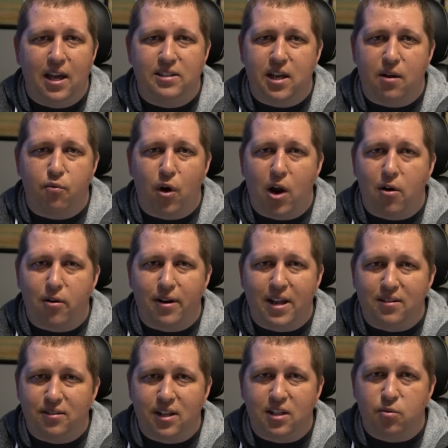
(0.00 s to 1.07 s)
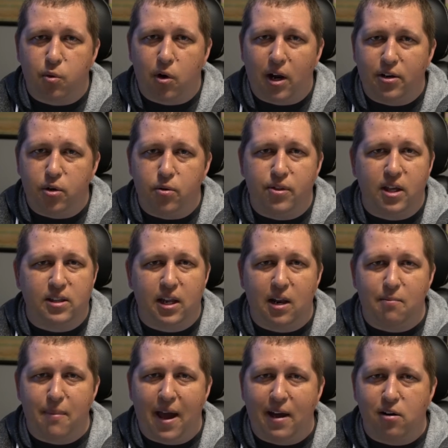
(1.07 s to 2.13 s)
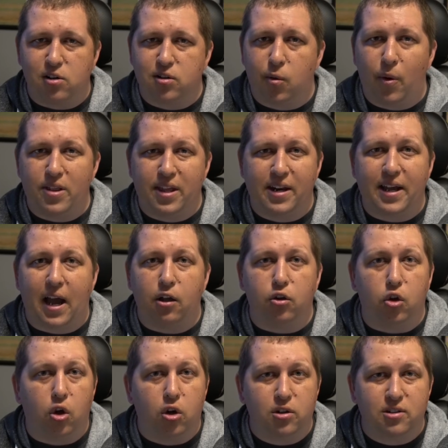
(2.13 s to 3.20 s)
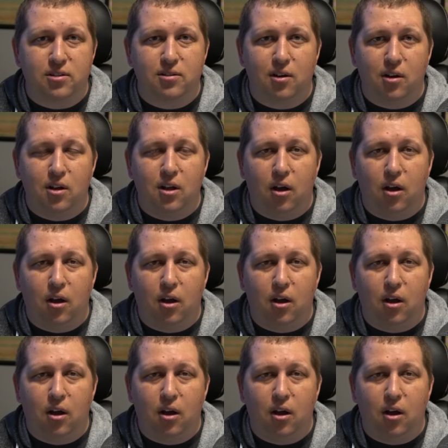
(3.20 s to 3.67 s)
it's a rare instance where I do think that it matters the way that a guy looks